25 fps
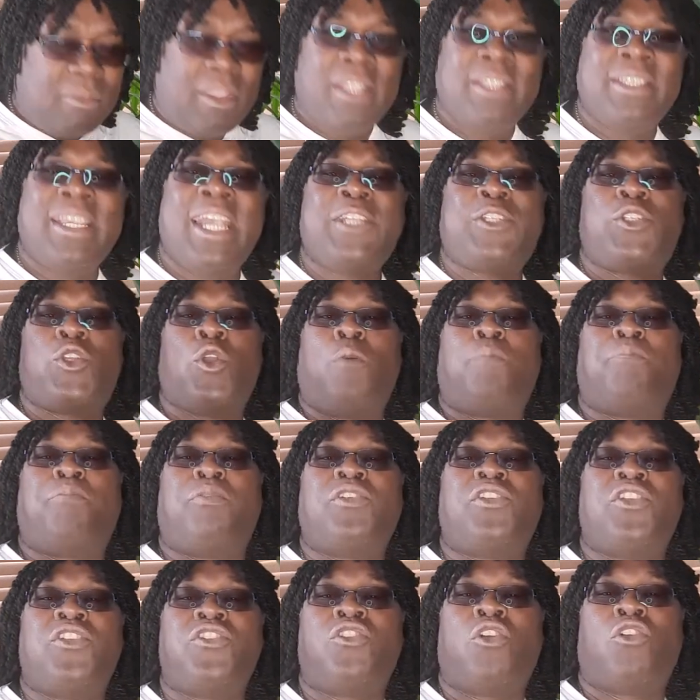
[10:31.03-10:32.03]
yet you're
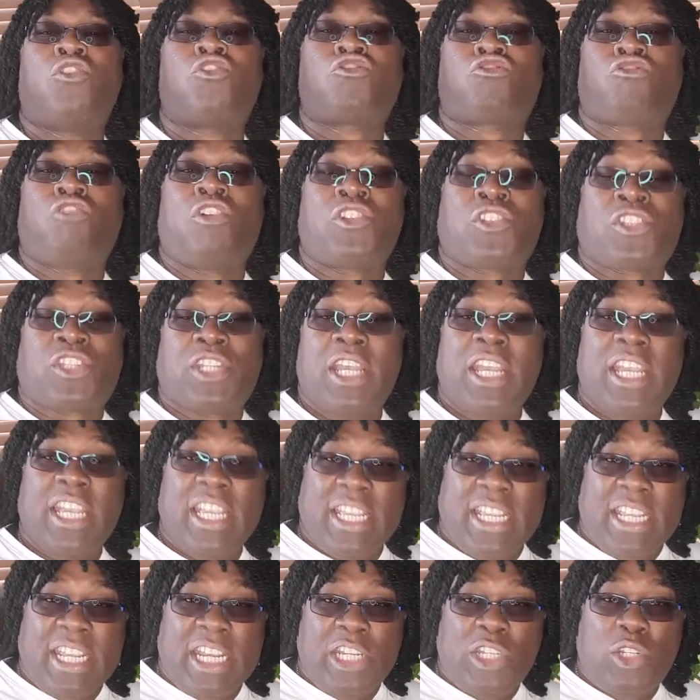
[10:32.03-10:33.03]
putting your trust
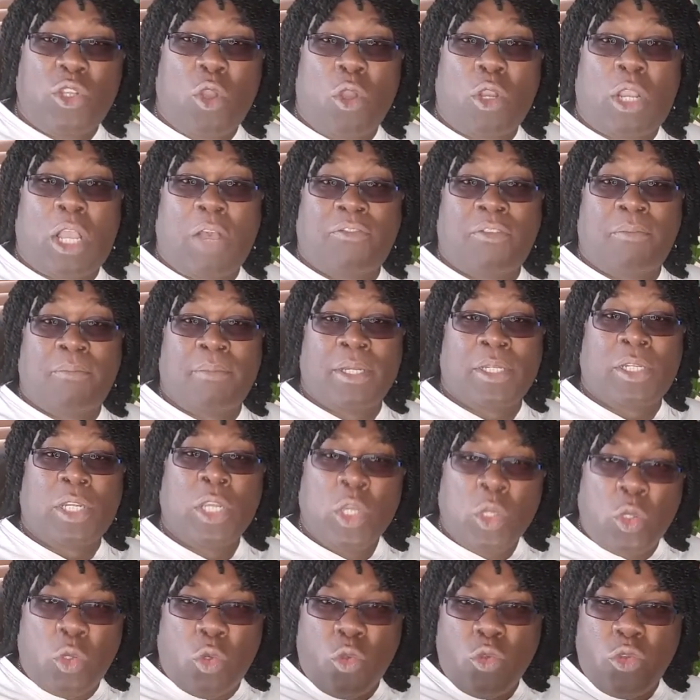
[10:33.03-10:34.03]
in your government,
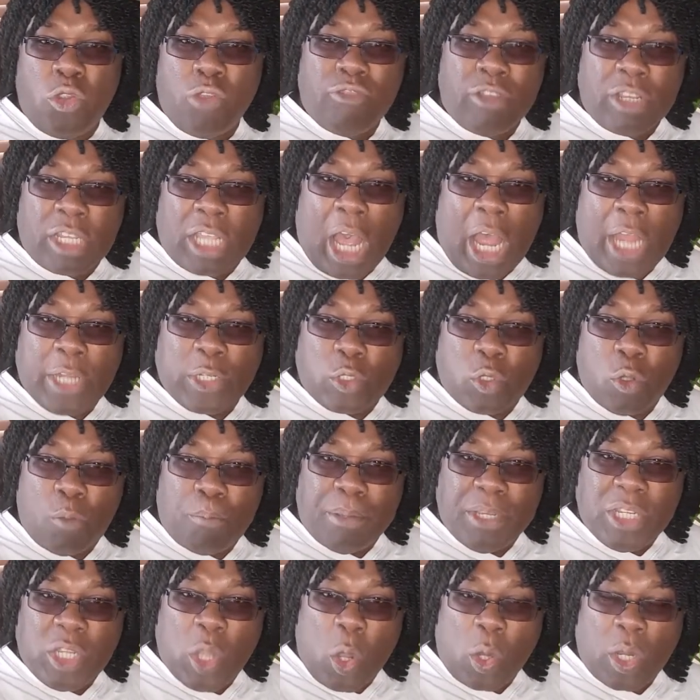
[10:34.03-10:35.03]
who you regard to
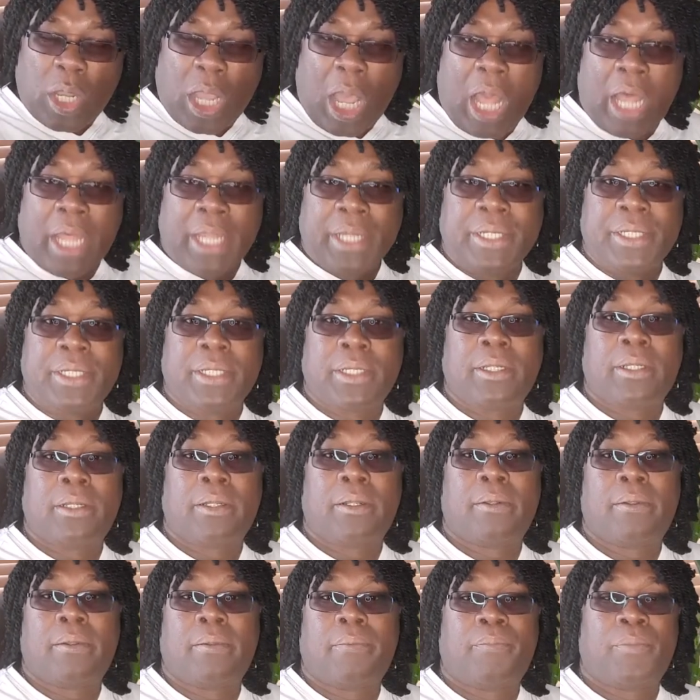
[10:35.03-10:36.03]
be your God.
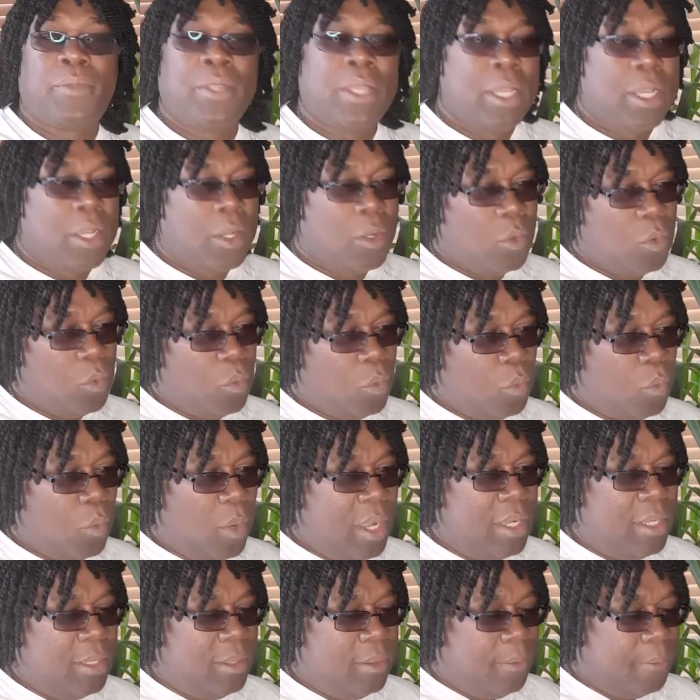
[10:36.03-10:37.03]

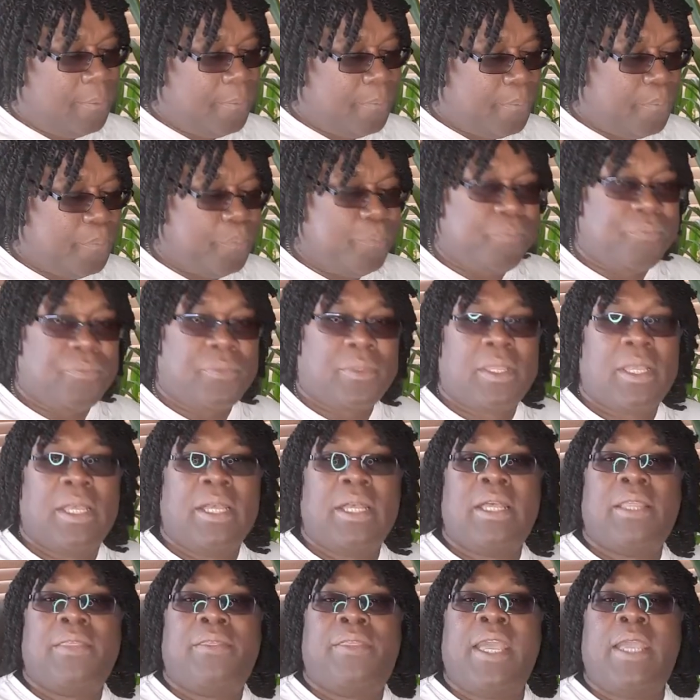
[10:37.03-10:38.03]
Well,
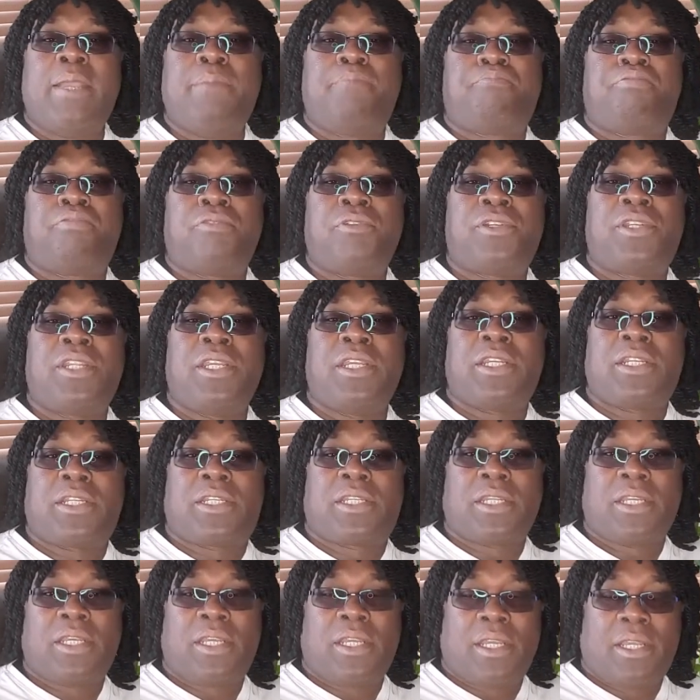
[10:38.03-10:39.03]
they
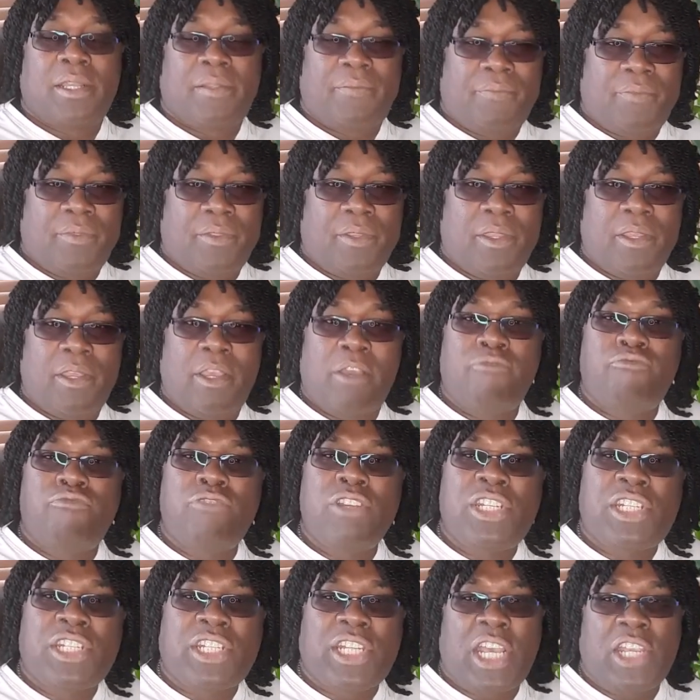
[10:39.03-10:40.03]
predict a
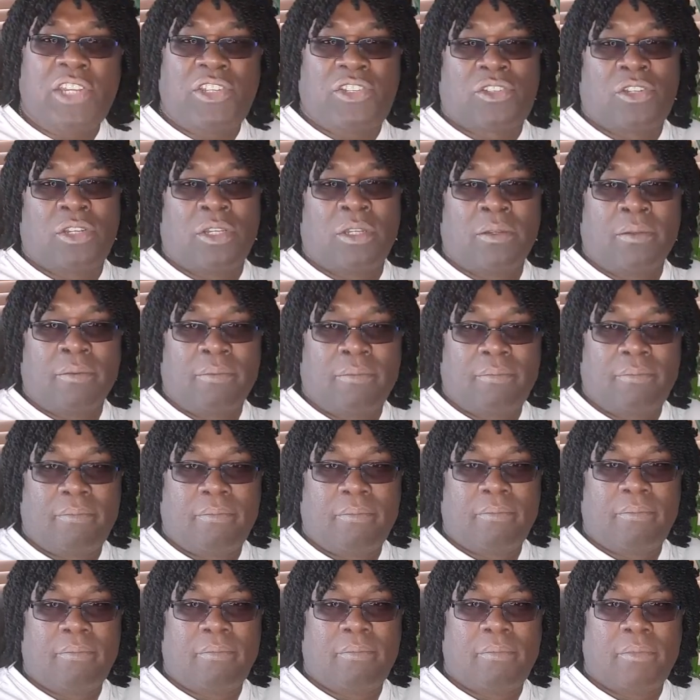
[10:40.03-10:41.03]
recession.
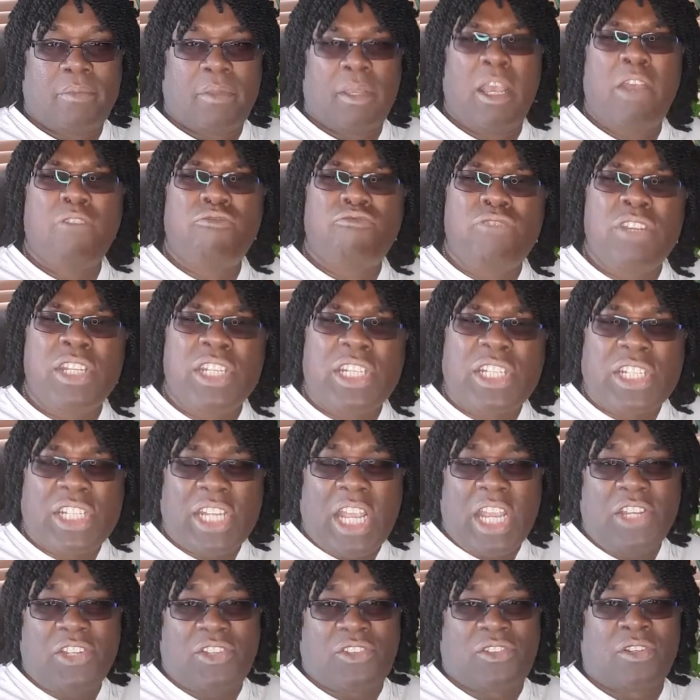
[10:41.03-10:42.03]
A
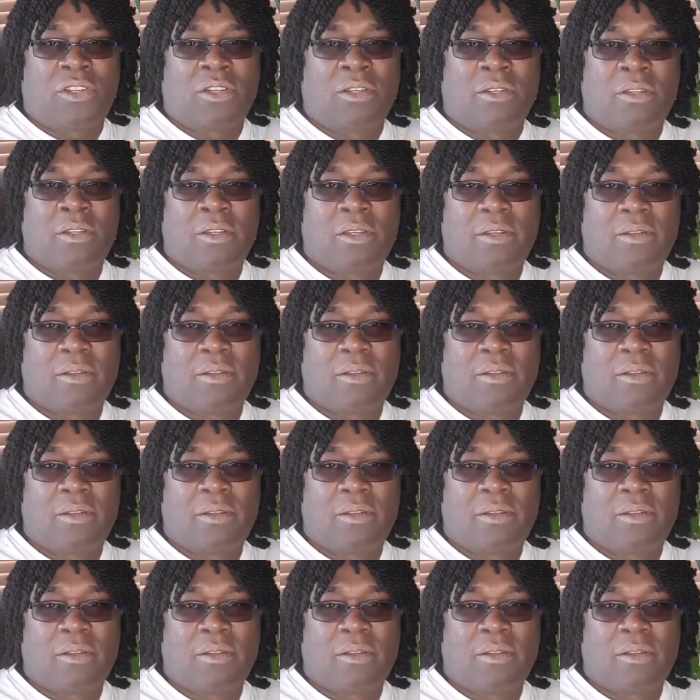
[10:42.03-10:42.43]
recession.